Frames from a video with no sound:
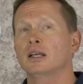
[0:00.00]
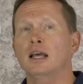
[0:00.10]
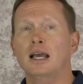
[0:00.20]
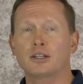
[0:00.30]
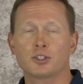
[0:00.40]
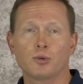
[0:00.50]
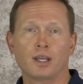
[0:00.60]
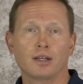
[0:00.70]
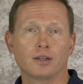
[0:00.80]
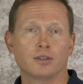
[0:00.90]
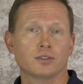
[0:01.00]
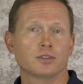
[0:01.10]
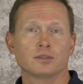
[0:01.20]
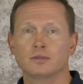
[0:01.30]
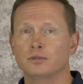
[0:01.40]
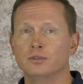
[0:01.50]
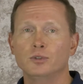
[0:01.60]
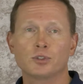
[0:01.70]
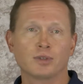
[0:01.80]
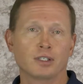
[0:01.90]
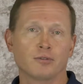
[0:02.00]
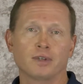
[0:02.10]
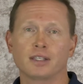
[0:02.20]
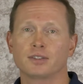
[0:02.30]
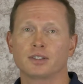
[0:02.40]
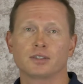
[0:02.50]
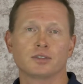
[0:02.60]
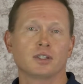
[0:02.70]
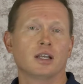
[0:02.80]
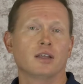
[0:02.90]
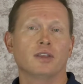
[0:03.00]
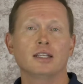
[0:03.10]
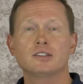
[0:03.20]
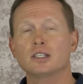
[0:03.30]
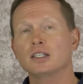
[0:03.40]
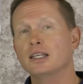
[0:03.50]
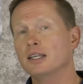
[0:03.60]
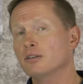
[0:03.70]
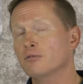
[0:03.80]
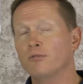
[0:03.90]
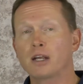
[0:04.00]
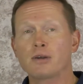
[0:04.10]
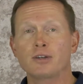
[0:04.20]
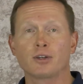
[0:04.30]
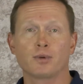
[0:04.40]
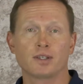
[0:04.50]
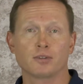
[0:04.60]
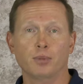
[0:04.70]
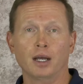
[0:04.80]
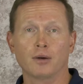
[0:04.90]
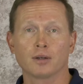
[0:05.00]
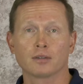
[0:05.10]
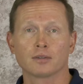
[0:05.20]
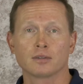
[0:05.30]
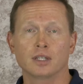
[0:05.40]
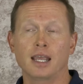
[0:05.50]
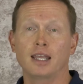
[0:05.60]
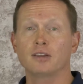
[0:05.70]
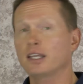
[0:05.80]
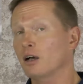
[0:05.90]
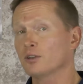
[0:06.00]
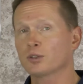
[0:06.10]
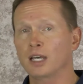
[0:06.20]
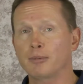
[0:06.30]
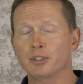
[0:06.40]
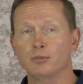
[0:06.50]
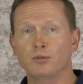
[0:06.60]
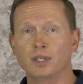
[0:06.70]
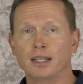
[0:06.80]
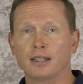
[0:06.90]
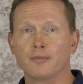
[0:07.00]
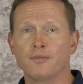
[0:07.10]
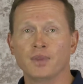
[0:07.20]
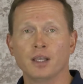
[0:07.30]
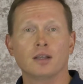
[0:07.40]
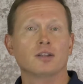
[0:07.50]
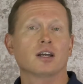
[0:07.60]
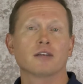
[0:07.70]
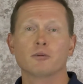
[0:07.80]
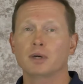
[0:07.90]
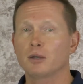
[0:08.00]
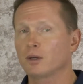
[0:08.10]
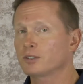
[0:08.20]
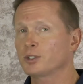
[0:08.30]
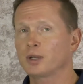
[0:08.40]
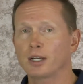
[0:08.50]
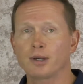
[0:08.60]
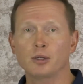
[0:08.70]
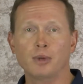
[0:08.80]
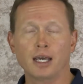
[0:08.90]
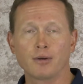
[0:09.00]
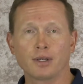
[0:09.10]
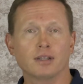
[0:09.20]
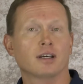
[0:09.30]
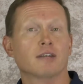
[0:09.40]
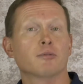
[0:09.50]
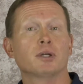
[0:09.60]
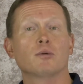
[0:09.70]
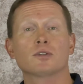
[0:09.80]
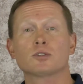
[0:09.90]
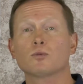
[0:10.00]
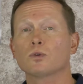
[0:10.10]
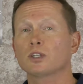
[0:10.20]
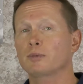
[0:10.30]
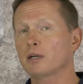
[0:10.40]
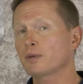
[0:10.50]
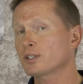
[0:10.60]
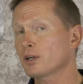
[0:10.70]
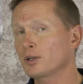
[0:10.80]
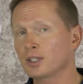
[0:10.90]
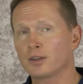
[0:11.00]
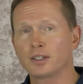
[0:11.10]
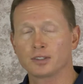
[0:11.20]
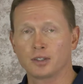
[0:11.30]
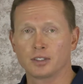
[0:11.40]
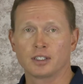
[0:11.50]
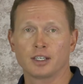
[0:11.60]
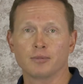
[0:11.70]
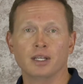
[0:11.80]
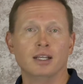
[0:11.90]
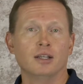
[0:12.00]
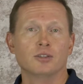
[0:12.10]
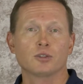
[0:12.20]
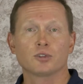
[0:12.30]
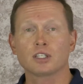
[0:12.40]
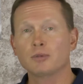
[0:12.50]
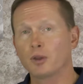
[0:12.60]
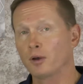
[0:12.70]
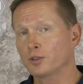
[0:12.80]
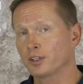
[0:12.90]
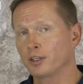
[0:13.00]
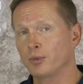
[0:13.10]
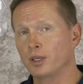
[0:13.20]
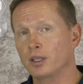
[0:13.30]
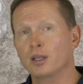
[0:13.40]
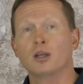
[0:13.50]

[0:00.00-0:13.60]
actuators, user interfaces, things that need varying degrees of power, and they also happen to move data. Not everybody wants to drag around a battery, not everybody wants to worry about recharging things all the time. So some of those are going to be